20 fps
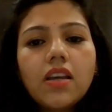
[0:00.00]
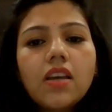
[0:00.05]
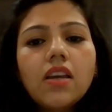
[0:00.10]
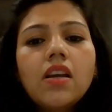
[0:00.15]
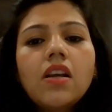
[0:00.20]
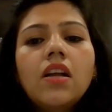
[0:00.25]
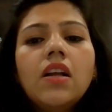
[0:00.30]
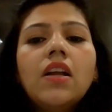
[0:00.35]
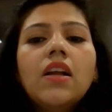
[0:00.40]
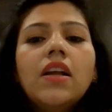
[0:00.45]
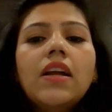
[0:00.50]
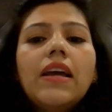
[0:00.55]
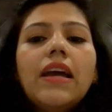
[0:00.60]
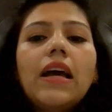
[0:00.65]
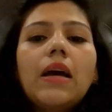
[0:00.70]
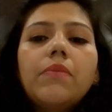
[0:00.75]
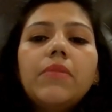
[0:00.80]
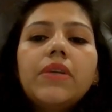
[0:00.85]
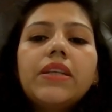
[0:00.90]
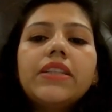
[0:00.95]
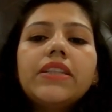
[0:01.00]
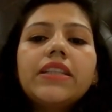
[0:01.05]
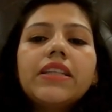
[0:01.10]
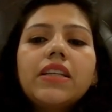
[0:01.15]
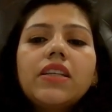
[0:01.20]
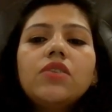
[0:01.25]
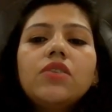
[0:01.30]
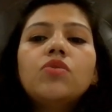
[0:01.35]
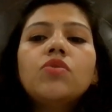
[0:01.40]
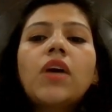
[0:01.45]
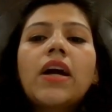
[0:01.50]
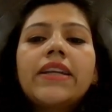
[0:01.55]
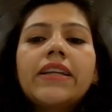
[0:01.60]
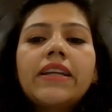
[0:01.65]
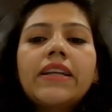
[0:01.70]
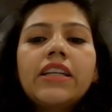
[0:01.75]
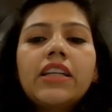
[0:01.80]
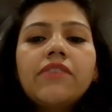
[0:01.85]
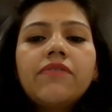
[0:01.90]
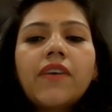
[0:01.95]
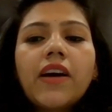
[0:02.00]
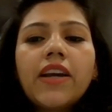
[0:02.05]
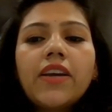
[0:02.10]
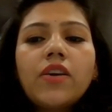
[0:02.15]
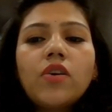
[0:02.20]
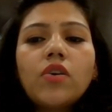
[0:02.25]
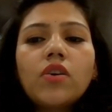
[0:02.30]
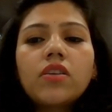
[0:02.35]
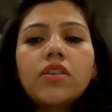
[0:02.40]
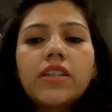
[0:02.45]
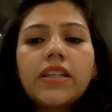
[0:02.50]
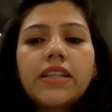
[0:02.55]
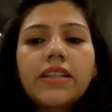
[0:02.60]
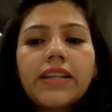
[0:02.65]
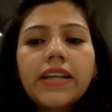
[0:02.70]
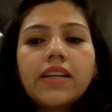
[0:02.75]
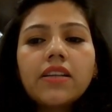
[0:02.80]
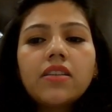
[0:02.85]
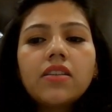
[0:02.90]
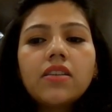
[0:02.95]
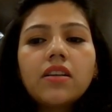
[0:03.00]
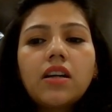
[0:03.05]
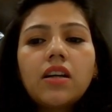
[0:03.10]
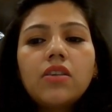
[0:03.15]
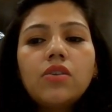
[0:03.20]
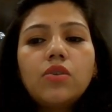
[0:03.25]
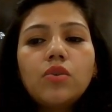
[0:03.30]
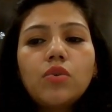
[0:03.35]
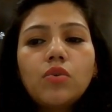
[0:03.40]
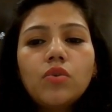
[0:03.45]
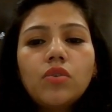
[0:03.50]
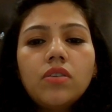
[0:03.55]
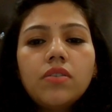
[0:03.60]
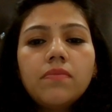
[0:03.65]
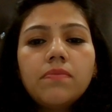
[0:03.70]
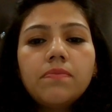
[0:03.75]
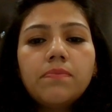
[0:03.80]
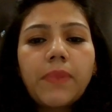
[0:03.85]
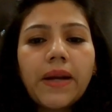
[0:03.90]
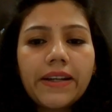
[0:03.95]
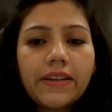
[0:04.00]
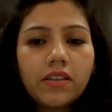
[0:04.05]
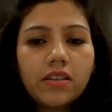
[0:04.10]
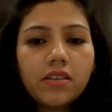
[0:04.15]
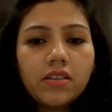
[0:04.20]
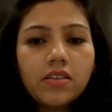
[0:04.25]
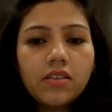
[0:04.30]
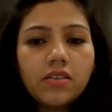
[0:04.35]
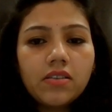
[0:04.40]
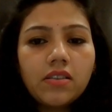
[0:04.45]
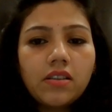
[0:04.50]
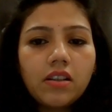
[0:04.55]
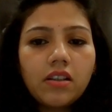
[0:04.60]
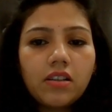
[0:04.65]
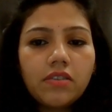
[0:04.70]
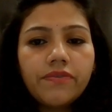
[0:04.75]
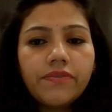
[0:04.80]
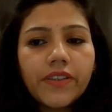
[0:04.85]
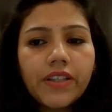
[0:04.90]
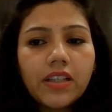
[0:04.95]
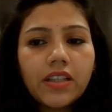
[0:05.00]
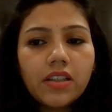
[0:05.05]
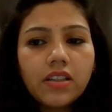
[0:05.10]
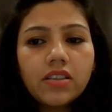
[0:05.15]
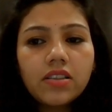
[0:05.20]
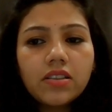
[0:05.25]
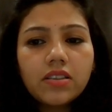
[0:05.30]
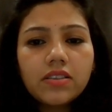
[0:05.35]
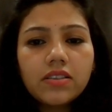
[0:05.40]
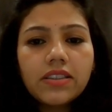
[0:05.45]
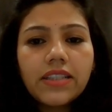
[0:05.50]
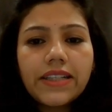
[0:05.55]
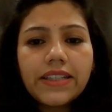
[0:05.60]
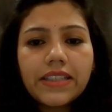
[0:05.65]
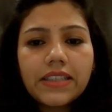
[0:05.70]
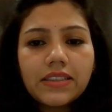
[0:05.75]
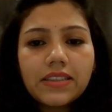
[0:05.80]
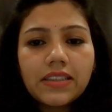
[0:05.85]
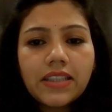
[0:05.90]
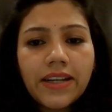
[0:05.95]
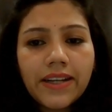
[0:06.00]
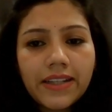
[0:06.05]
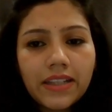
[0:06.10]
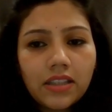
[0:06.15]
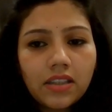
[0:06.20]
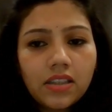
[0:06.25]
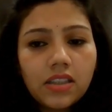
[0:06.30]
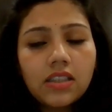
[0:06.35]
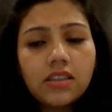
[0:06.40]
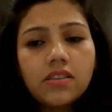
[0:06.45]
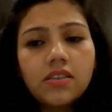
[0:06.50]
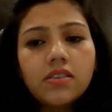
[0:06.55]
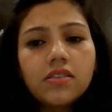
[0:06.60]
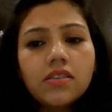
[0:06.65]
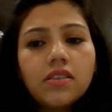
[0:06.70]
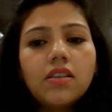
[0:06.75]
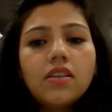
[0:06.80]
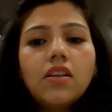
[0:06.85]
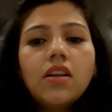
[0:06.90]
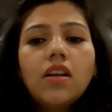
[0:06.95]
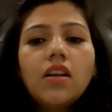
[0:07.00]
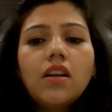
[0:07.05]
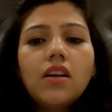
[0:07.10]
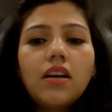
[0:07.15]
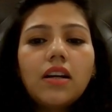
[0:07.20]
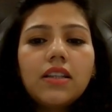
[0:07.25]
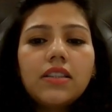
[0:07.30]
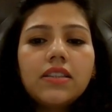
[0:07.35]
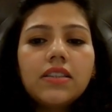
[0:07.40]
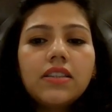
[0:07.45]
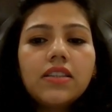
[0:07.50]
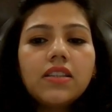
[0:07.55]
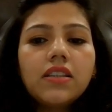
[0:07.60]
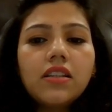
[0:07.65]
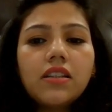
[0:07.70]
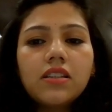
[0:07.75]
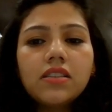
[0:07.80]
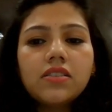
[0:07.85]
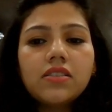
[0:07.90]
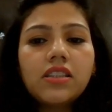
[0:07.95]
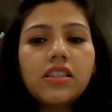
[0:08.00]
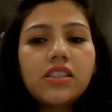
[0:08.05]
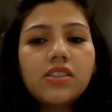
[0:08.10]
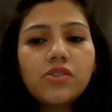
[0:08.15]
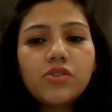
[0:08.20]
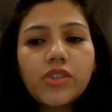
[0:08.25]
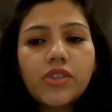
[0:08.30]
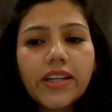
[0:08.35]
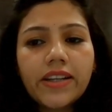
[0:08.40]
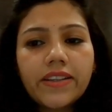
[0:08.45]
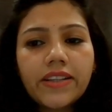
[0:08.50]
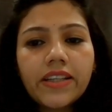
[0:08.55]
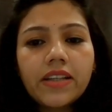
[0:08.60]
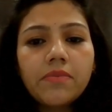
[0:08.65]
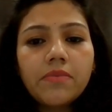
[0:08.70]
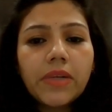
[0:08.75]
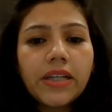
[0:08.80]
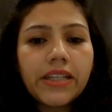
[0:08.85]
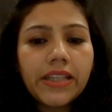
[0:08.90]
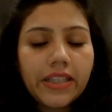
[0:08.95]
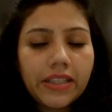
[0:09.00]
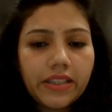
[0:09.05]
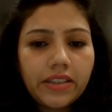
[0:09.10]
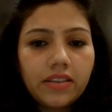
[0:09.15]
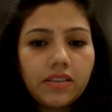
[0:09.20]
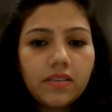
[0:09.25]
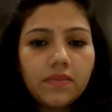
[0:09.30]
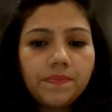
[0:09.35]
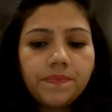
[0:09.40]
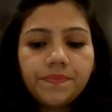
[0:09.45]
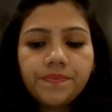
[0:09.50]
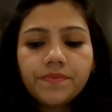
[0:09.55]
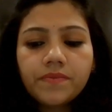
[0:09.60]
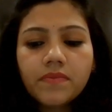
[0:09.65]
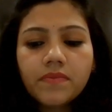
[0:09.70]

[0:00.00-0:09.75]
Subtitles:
Okay. Ability to identify or detect a known pattern or figure that is hidden in other distracting material.